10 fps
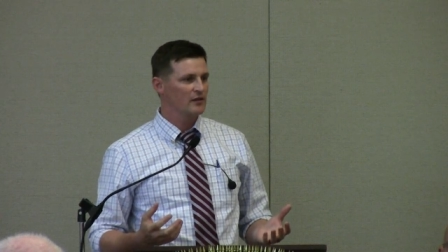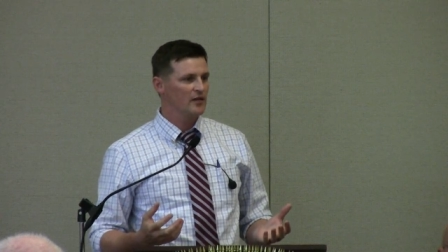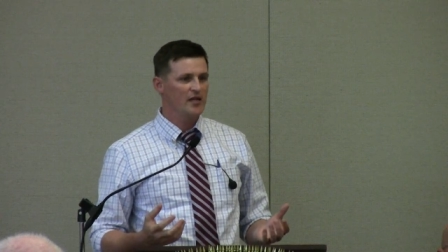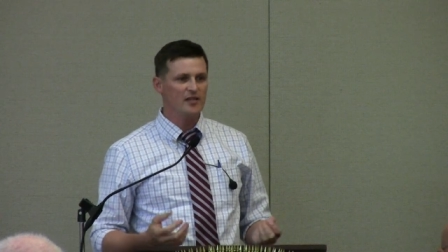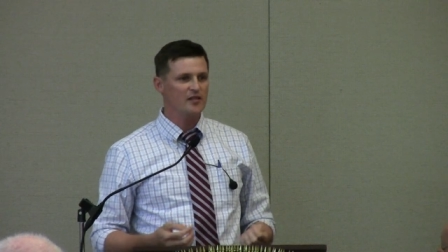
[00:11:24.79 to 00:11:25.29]

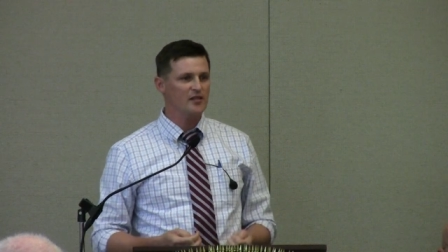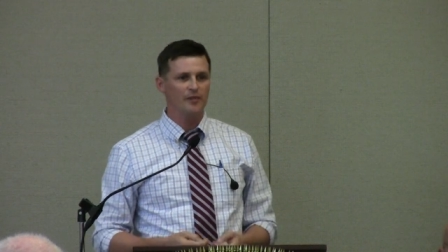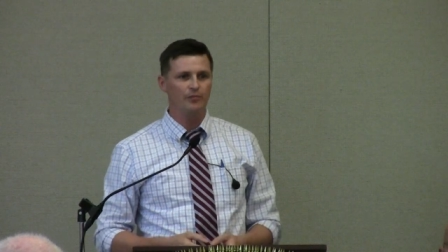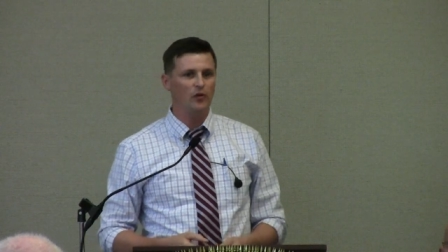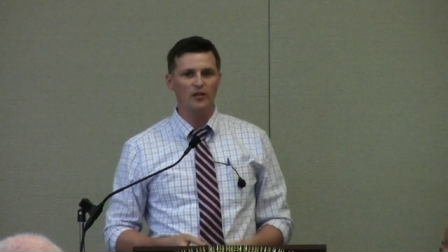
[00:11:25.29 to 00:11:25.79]
This is
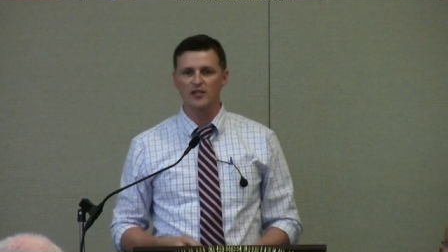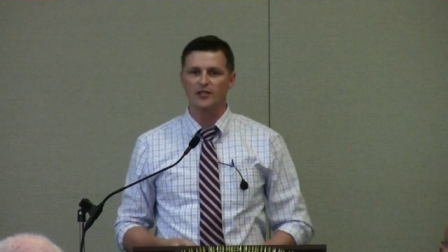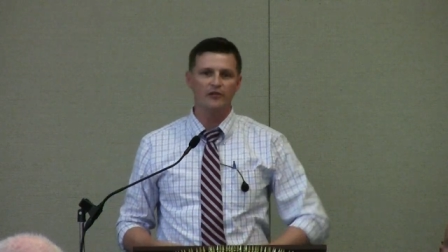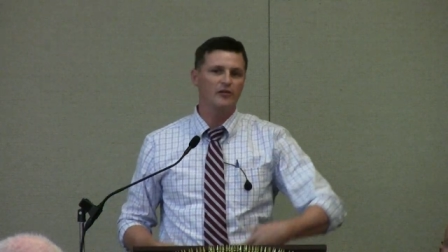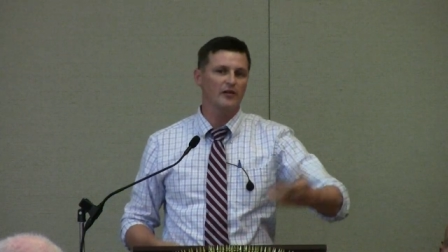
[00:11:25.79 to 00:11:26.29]
the bowl of
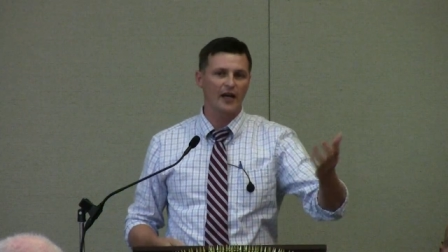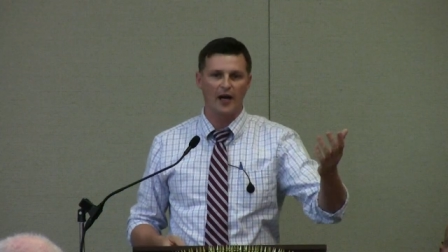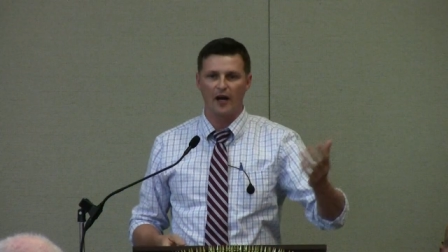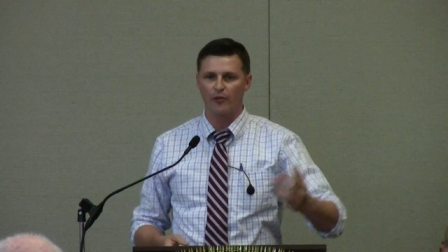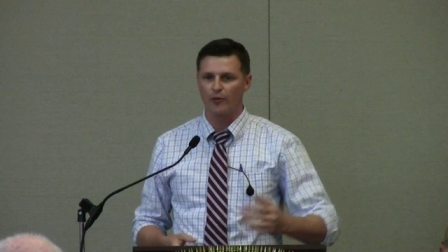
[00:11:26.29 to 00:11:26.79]
cereal that
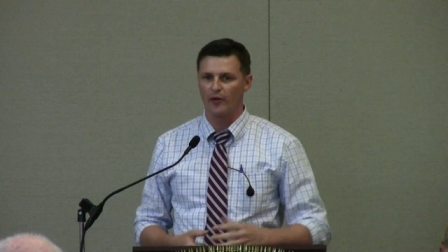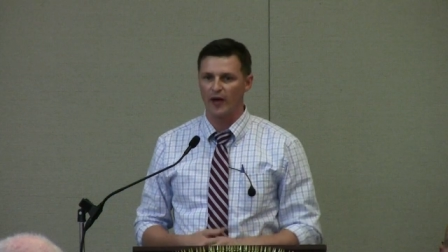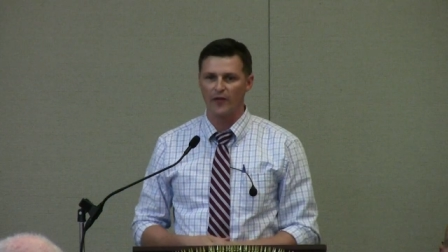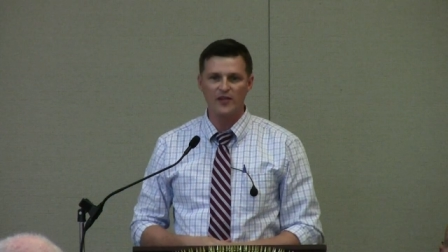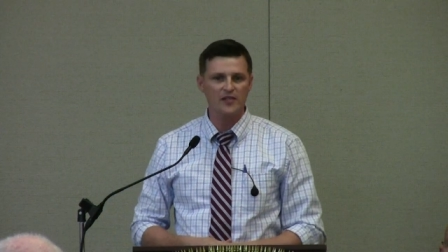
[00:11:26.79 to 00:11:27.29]
got thrown
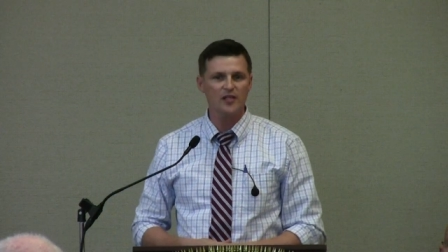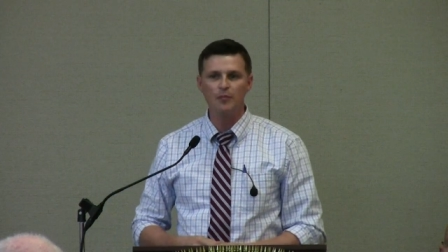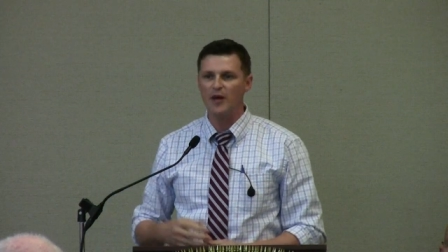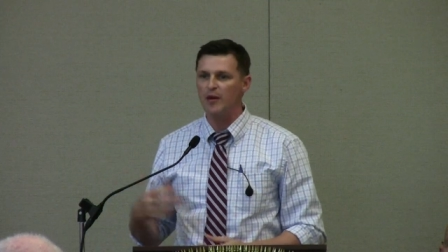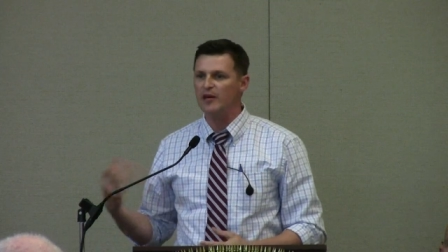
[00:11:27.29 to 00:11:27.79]
out. This is the
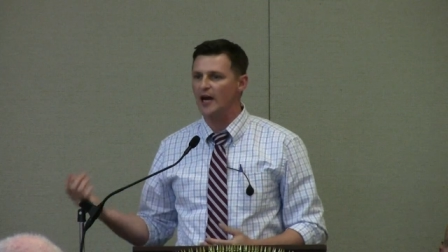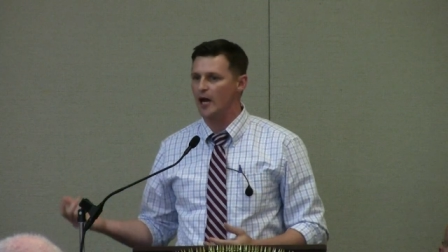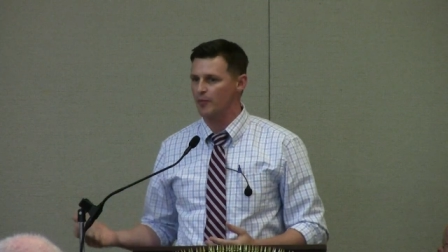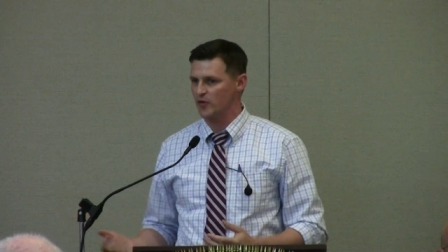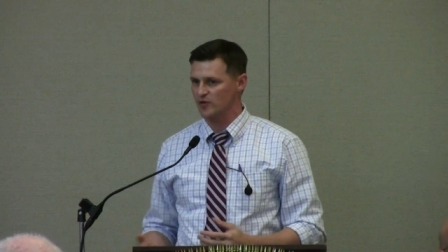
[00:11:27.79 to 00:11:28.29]
baby
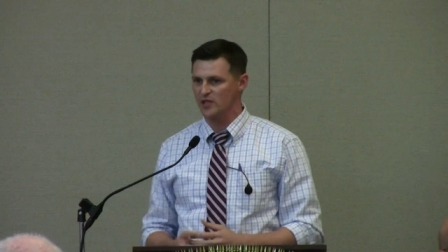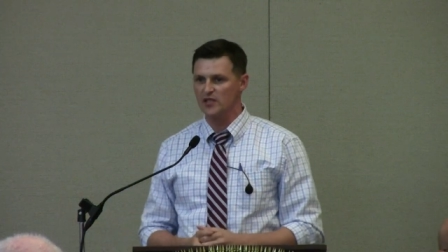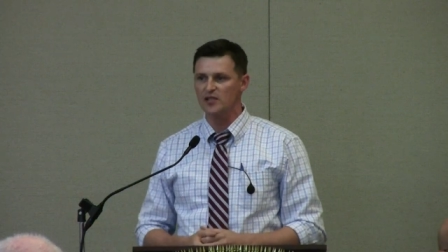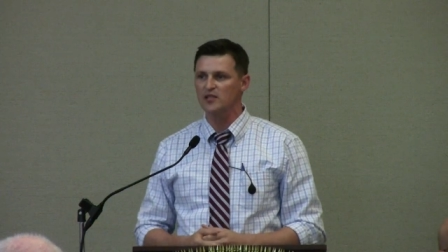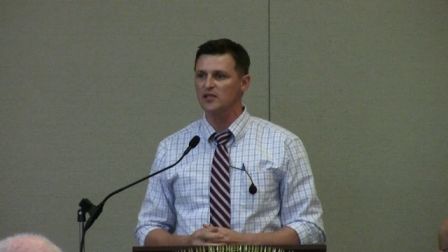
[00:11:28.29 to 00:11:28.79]
diapers.
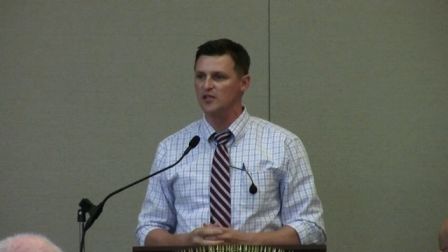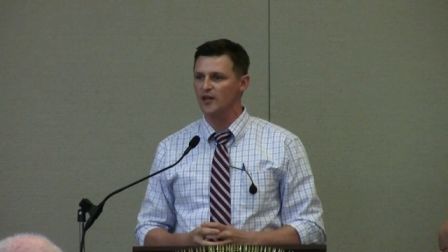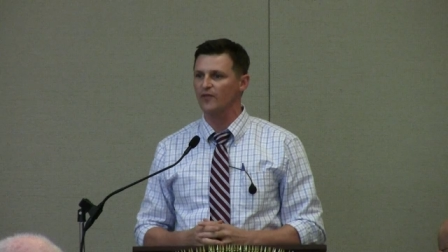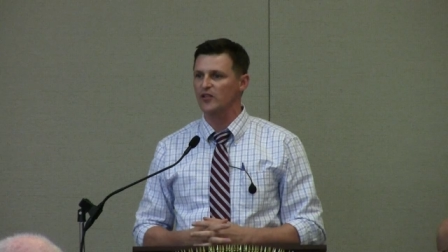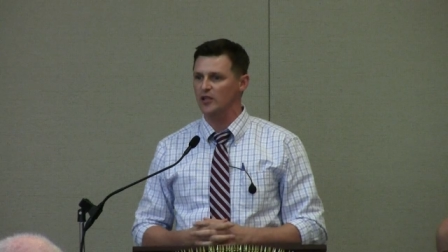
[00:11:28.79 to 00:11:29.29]
This is the
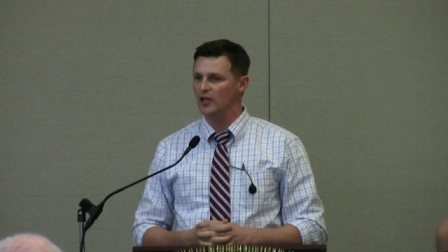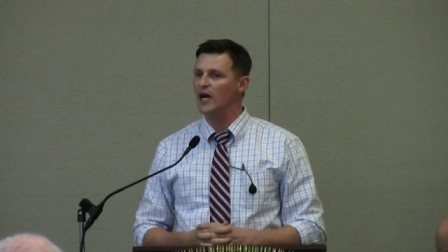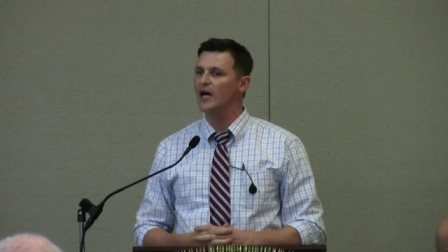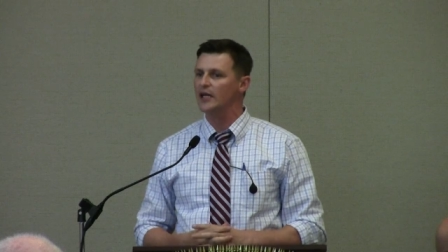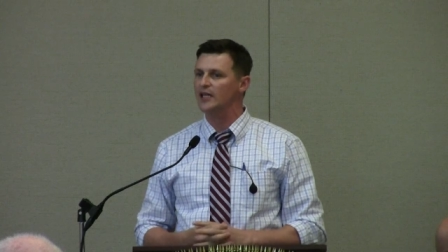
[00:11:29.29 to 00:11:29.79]
stuff that's a
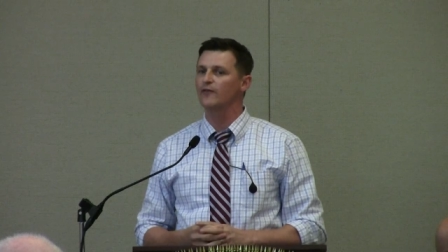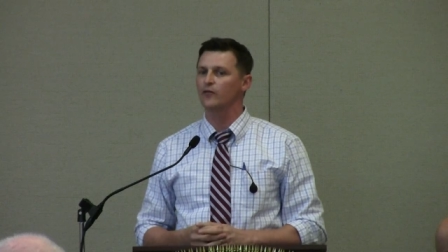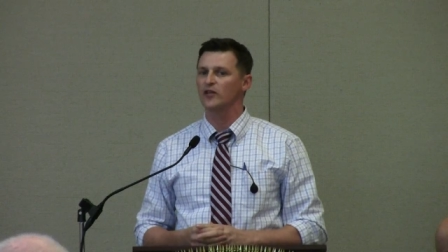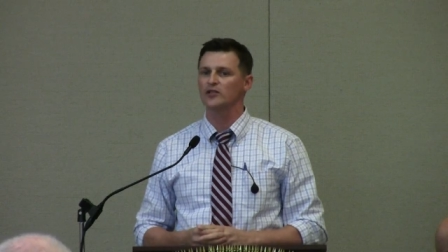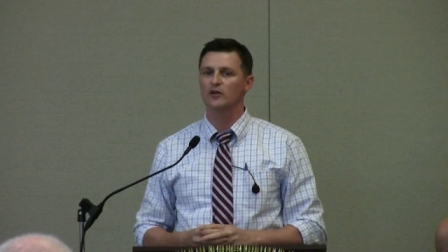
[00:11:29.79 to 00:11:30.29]
lot
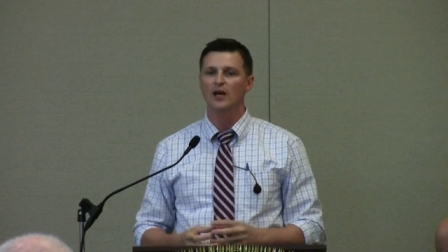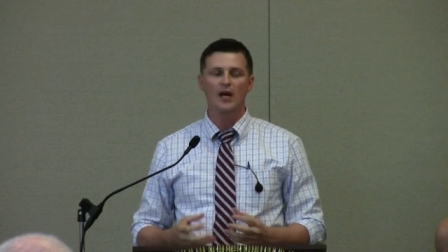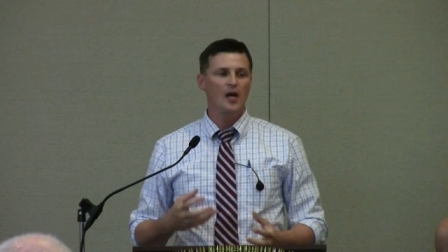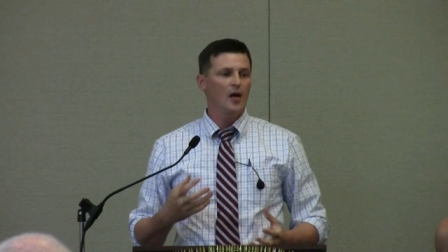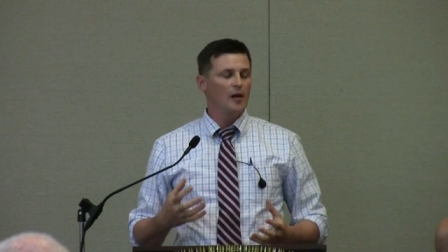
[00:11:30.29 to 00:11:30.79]
different. So,
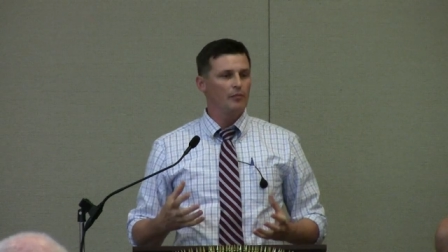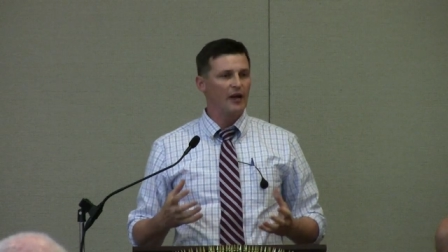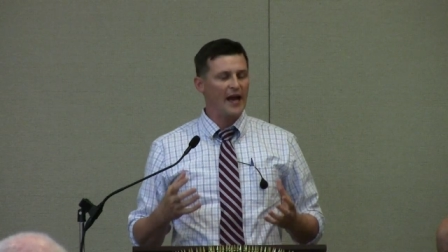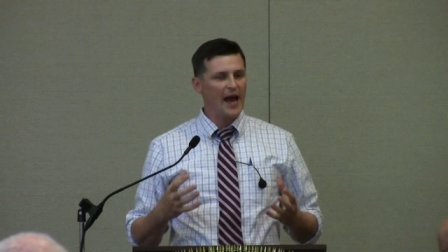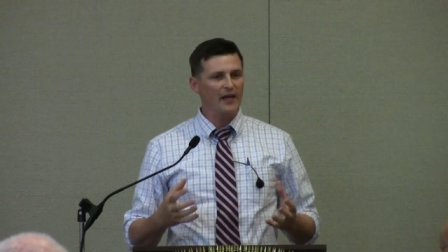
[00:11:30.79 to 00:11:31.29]

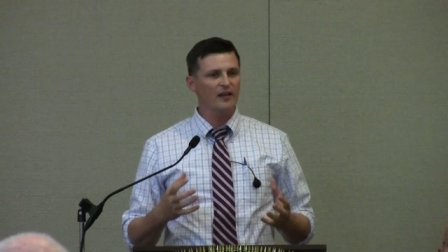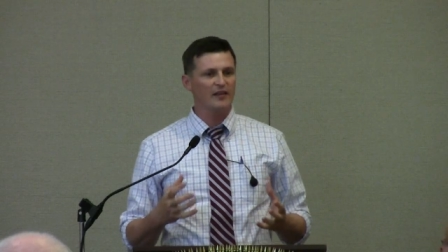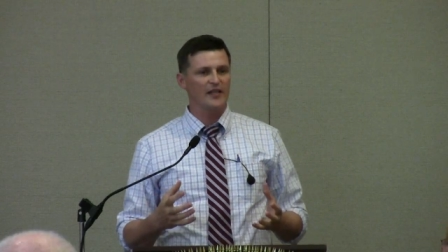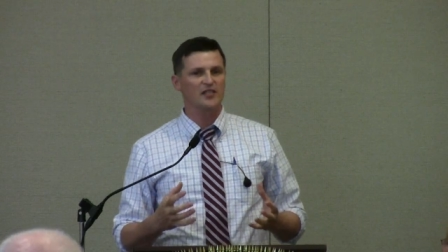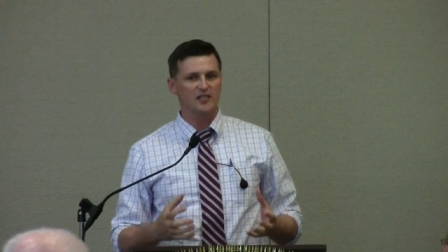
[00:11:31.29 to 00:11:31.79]
but I had
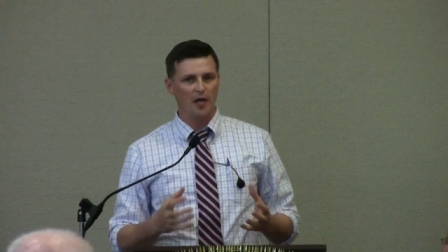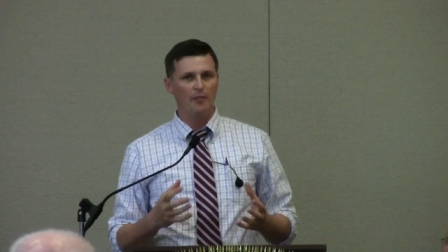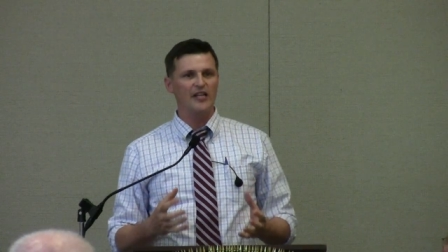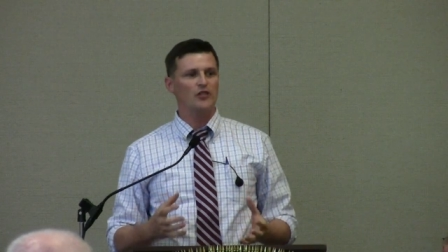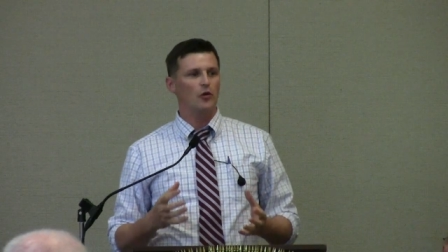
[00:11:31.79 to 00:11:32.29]
to think,
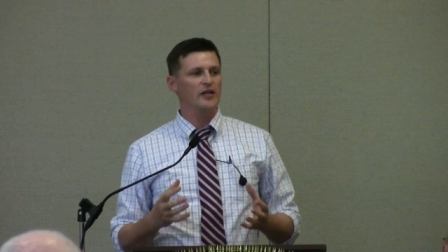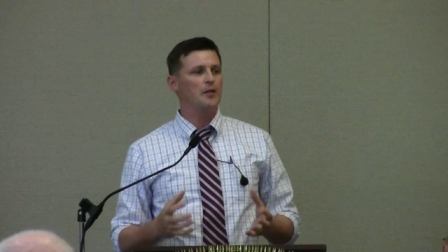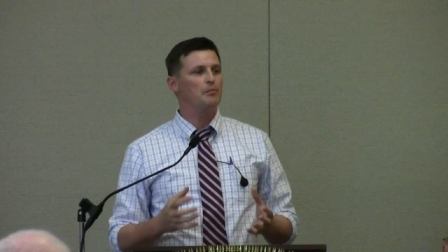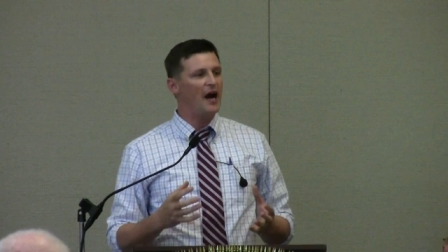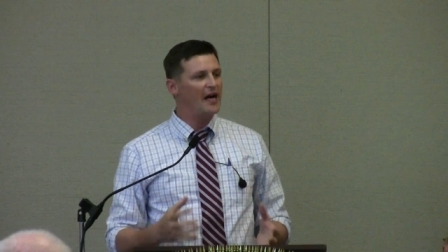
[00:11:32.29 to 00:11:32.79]
somebody's going
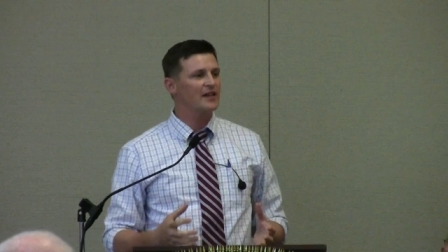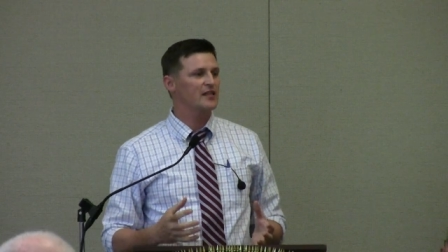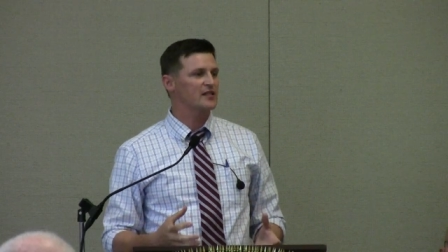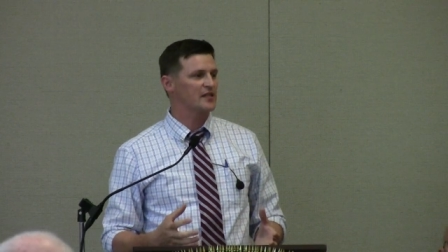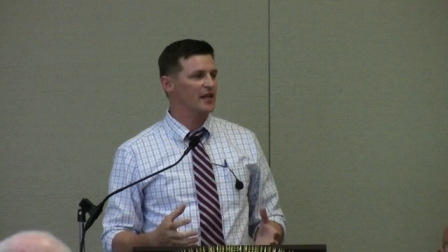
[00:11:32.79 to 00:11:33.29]
to buy
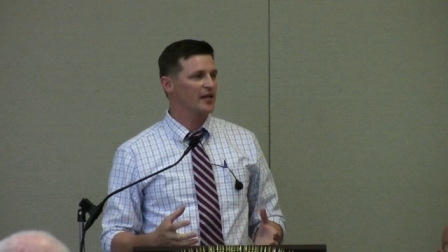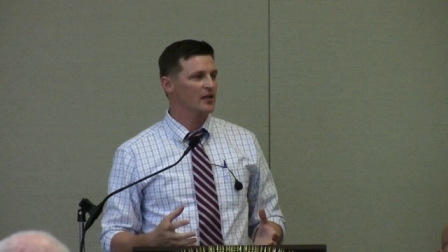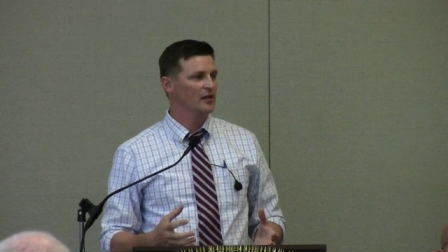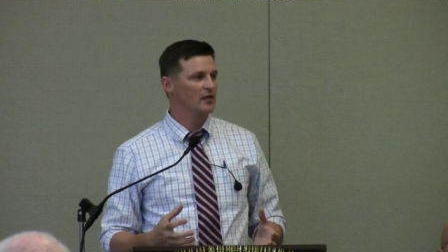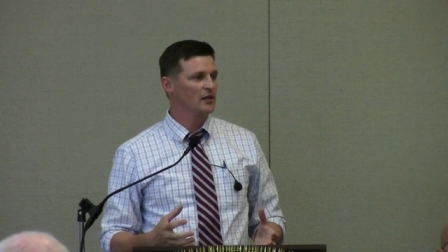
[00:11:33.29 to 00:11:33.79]
this
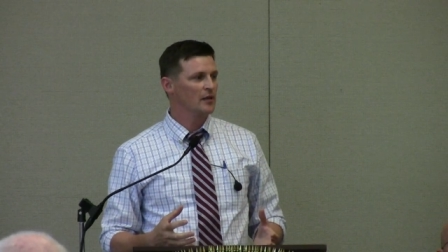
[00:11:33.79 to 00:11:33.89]
thing.